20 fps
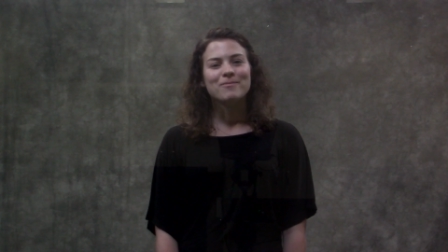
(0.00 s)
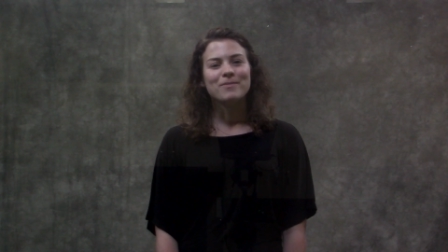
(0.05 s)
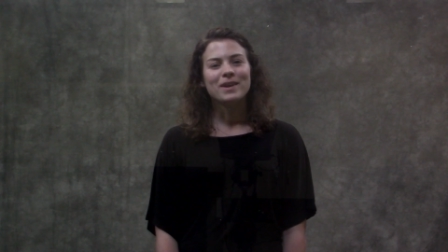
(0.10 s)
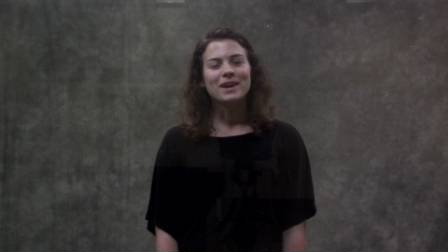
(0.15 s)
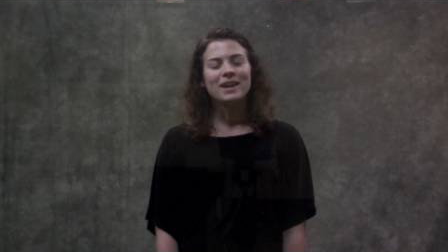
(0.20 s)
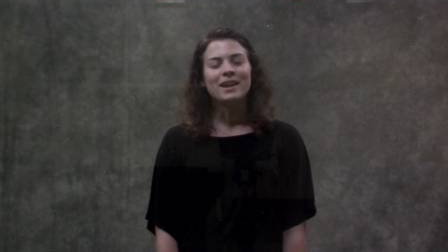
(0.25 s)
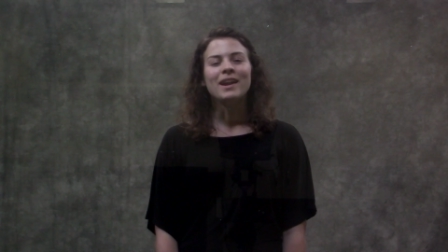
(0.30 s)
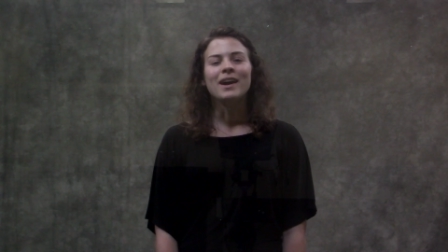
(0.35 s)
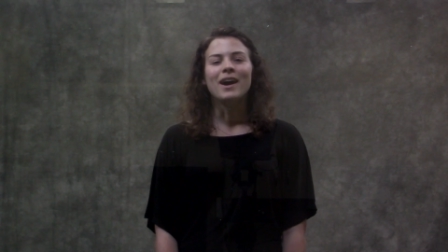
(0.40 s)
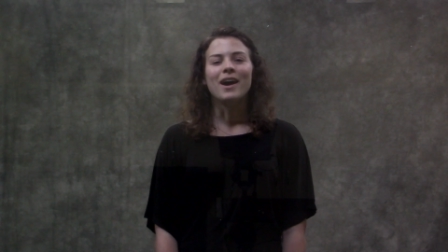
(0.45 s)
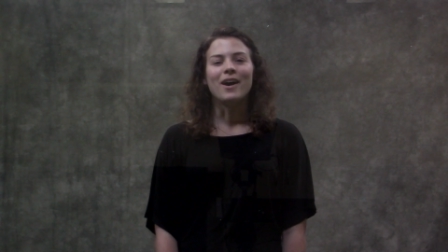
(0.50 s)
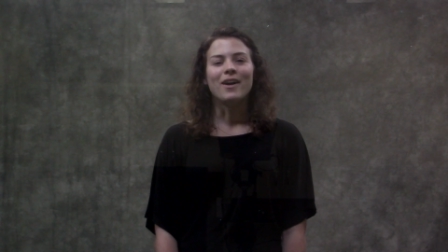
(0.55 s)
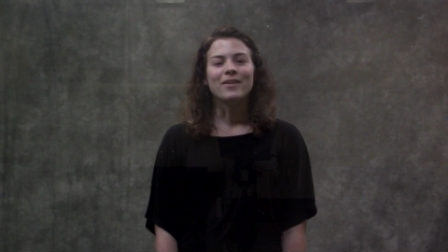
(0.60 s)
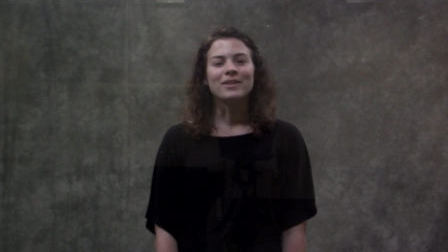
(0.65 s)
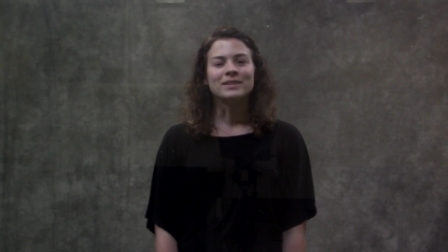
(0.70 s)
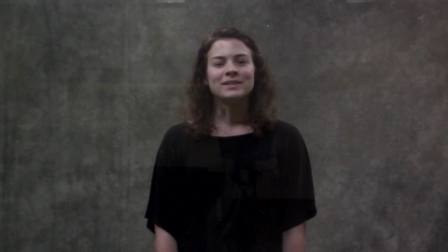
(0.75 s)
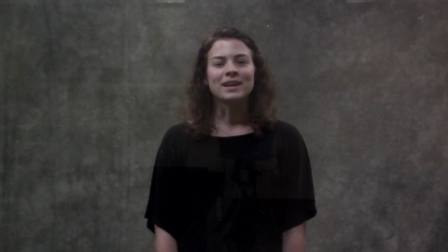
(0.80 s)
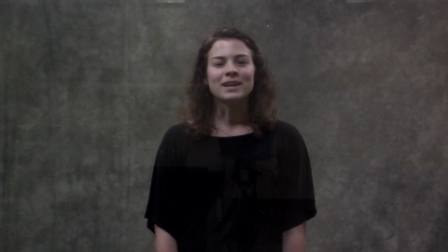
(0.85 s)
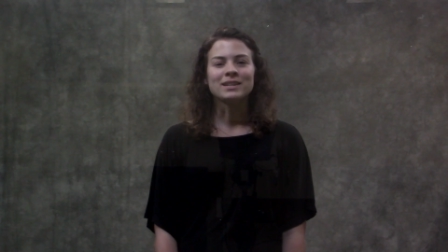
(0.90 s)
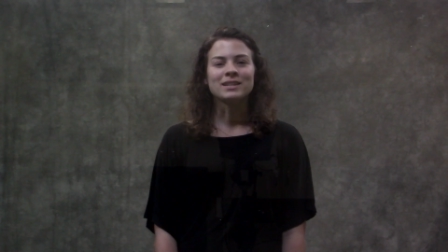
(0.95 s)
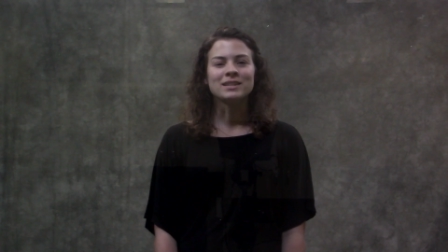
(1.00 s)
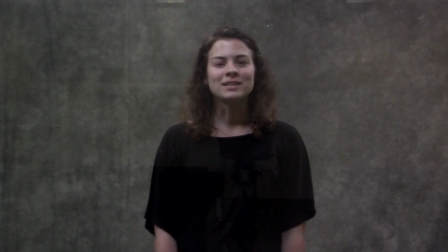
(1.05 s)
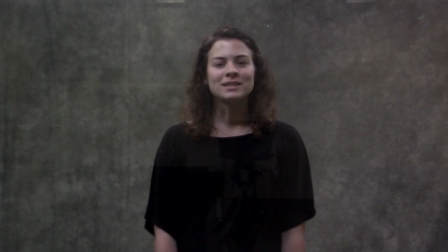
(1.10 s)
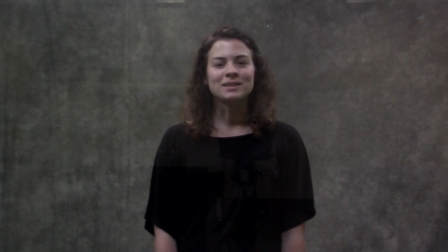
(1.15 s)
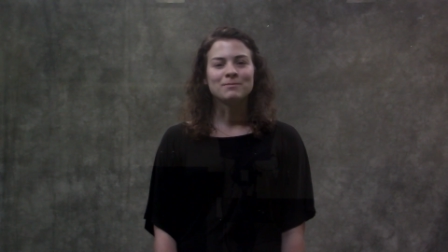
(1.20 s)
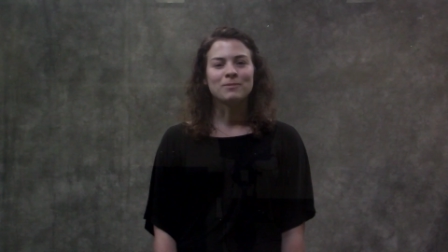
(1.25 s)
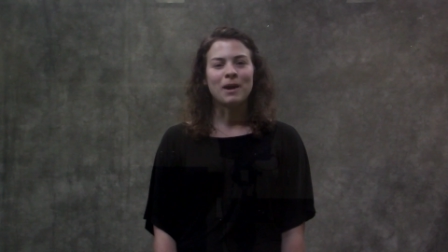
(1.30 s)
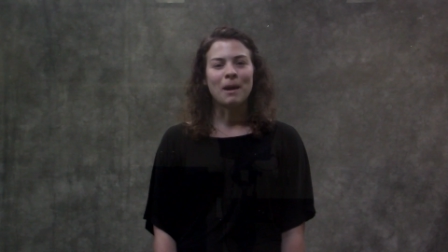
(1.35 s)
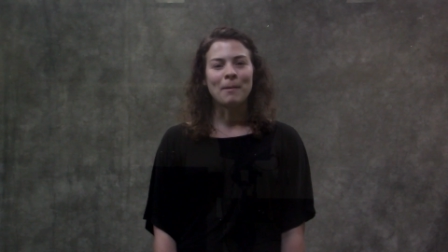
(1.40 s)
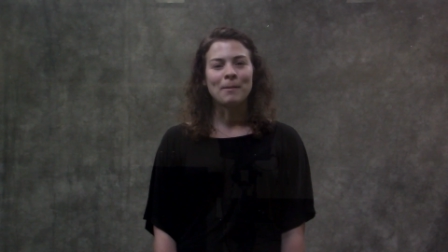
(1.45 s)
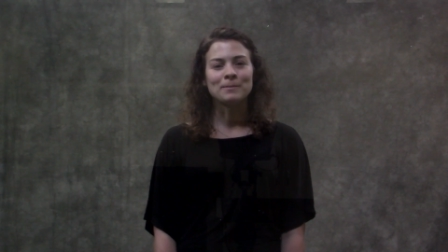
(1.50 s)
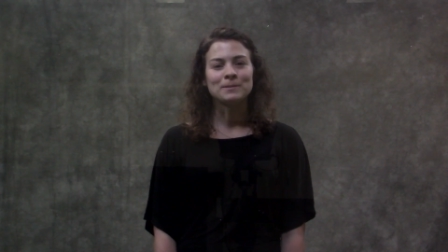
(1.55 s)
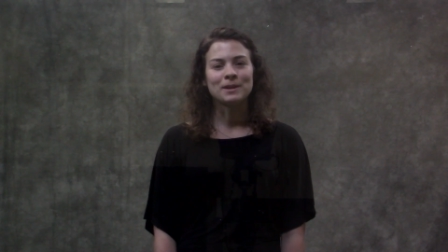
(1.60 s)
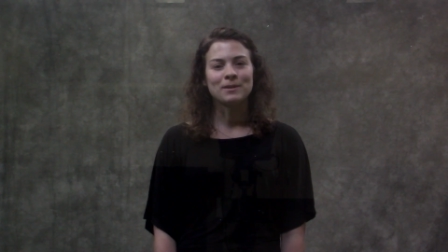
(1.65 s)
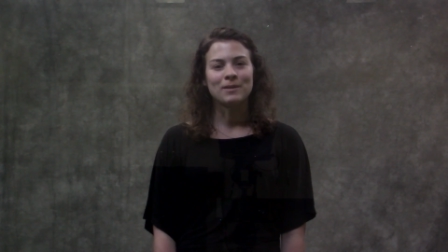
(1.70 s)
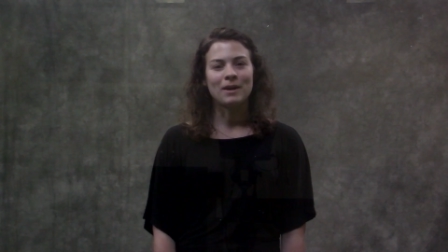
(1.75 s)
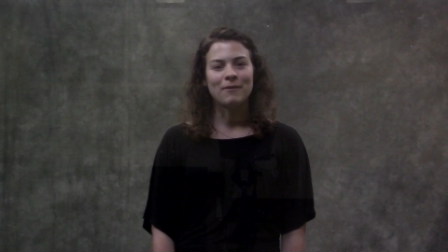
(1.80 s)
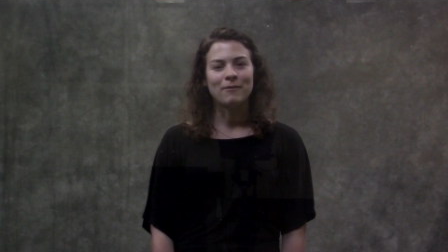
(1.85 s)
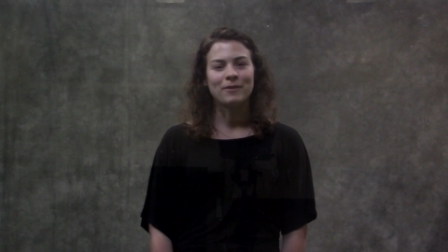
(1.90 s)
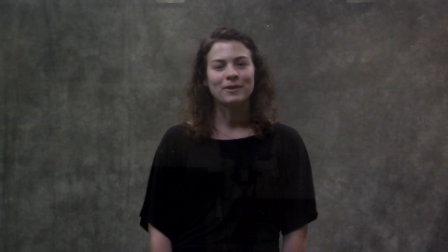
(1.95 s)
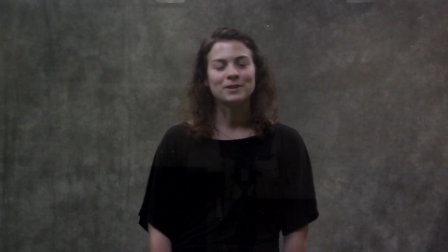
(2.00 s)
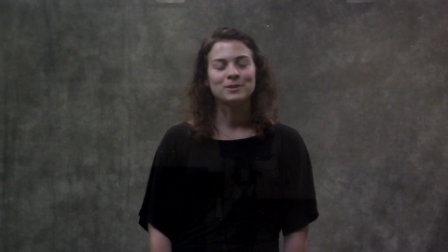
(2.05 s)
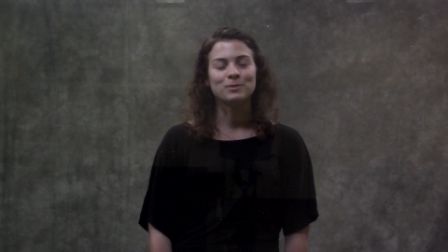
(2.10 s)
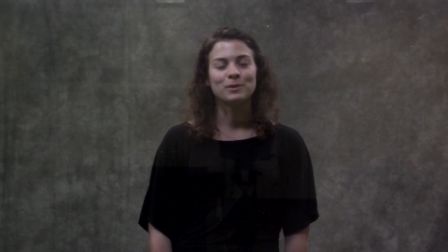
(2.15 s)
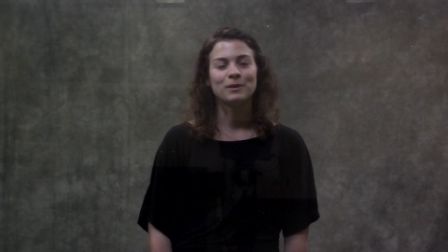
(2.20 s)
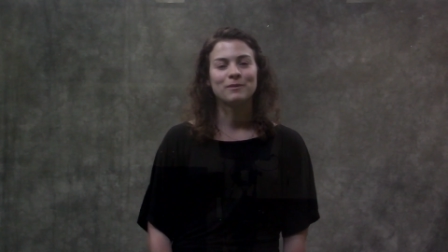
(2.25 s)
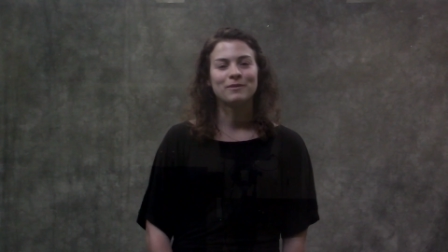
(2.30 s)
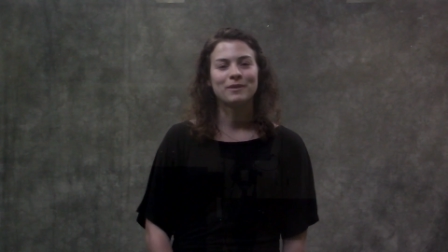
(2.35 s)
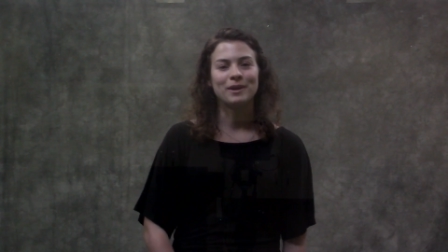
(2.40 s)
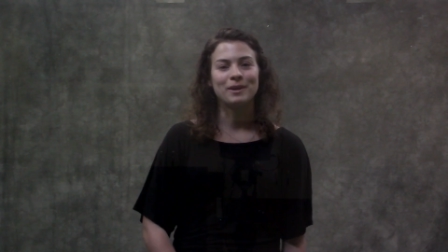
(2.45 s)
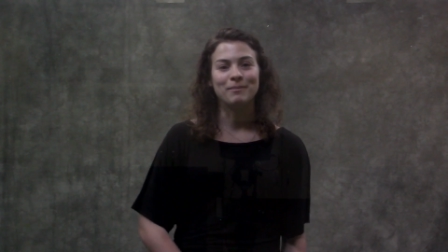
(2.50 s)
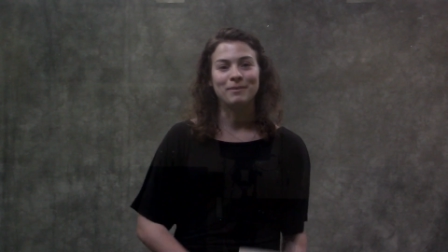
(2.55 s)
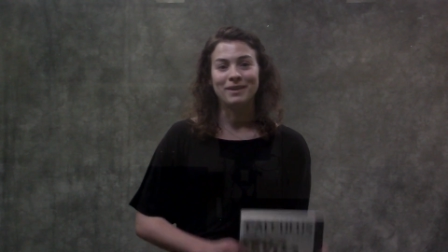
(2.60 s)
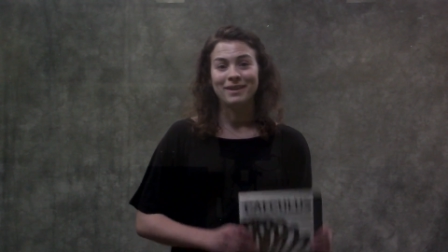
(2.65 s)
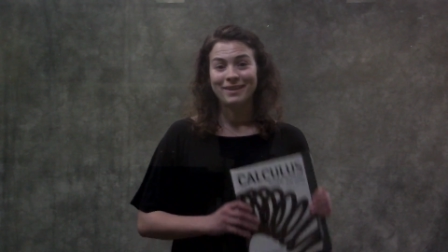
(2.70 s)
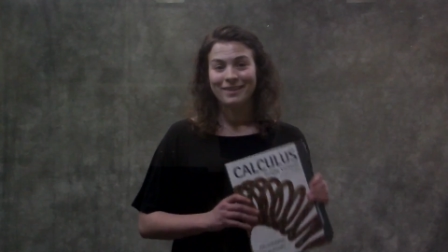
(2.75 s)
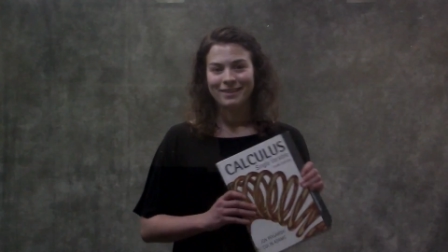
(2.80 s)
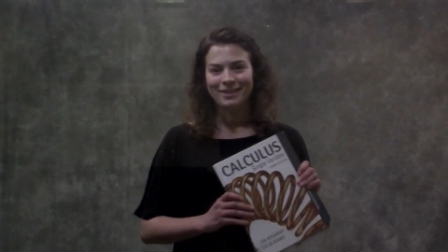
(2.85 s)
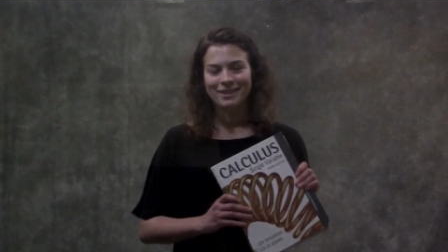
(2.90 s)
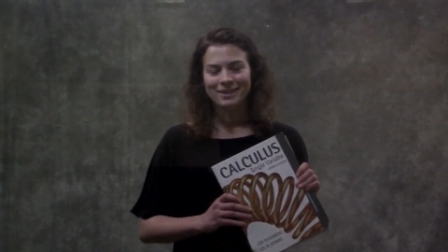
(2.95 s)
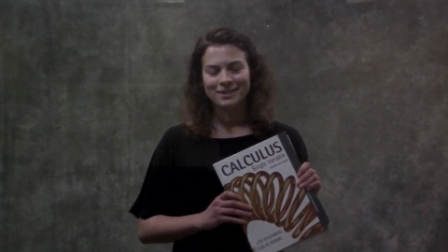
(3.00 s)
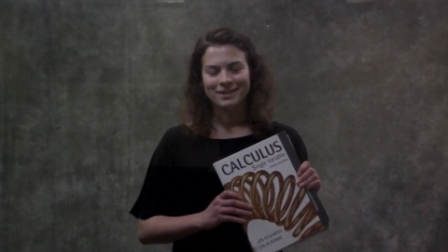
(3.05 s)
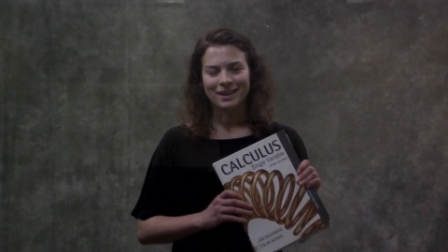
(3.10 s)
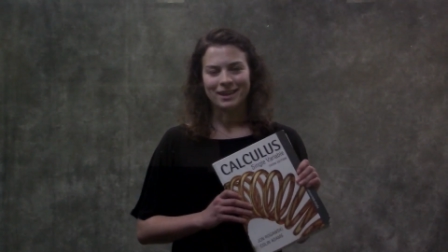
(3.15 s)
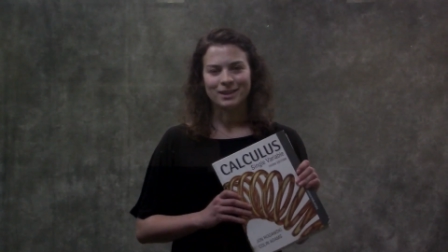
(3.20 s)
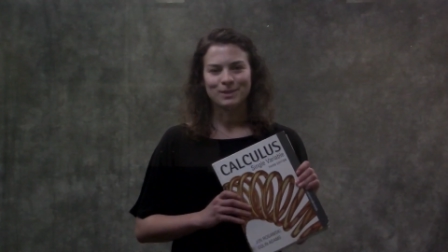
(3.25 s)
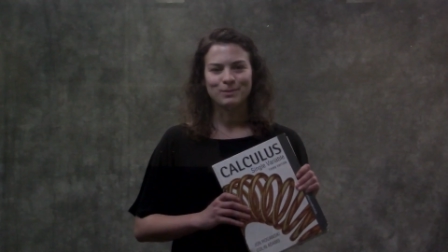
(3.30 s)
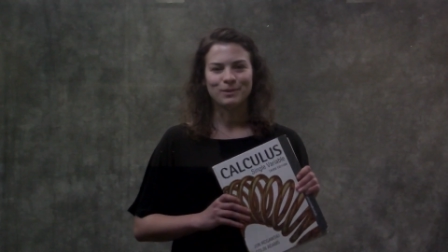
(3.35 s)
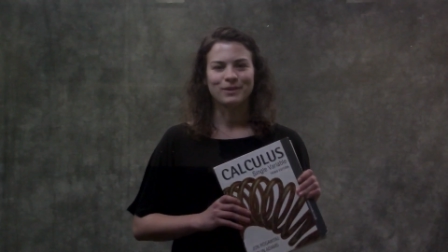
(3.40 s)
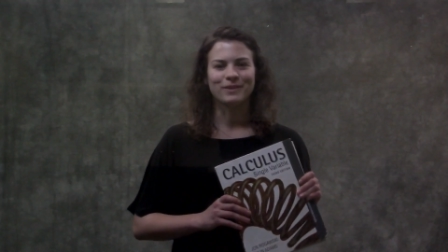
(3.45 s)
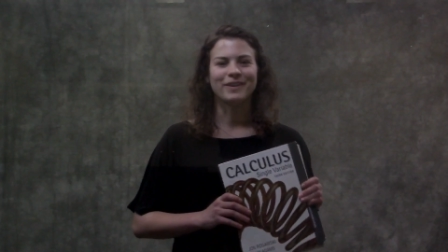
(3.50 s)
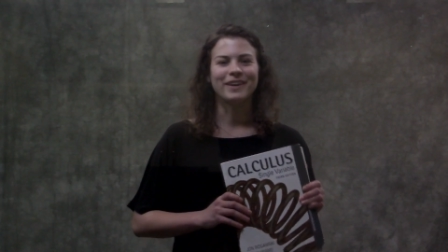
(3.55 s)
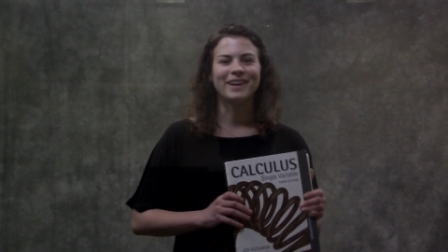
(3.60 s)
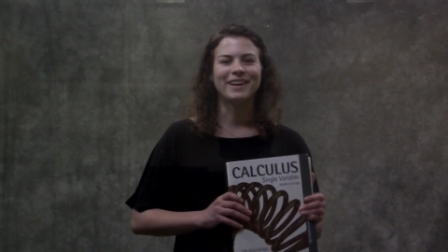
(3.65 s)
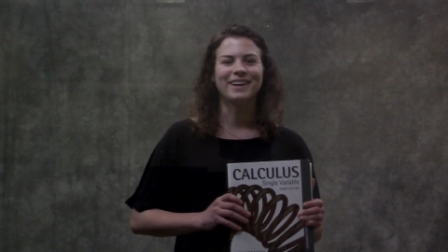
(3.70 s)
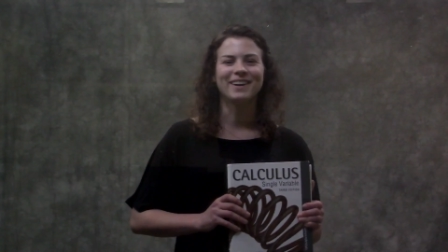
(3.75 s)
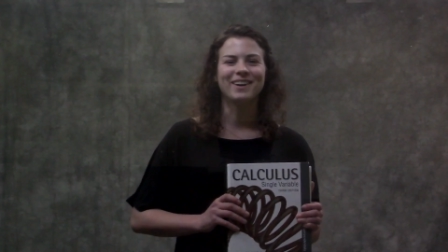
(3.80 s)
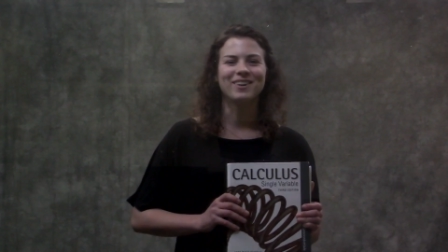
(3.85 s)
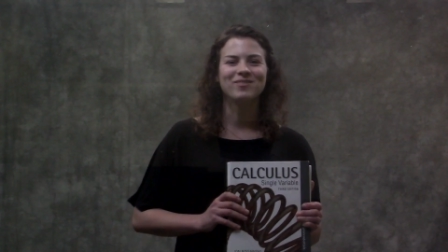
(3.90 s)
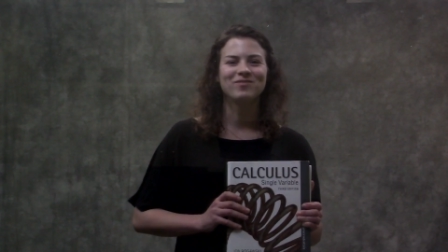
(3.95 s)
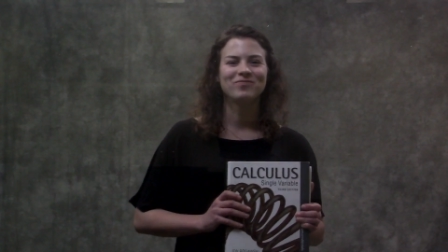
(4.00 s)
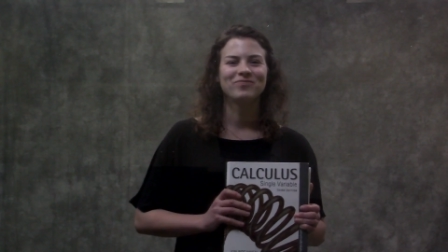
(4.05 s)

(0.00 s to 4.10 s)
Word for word: but all the sections and problems I referenced were from this textbook right here.